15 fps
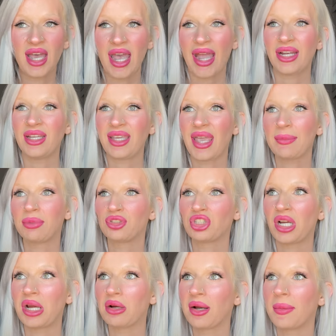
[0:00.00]
and you can't put your
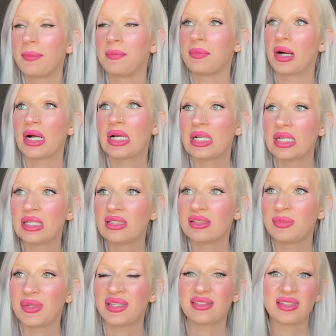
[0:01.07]
hair in buns
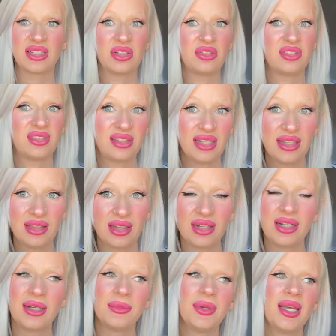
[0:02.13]
because then you see
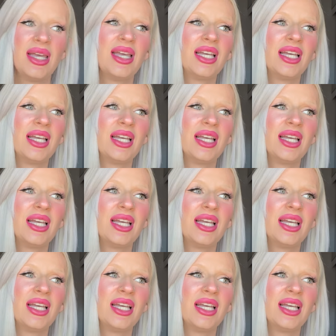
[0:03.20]
them.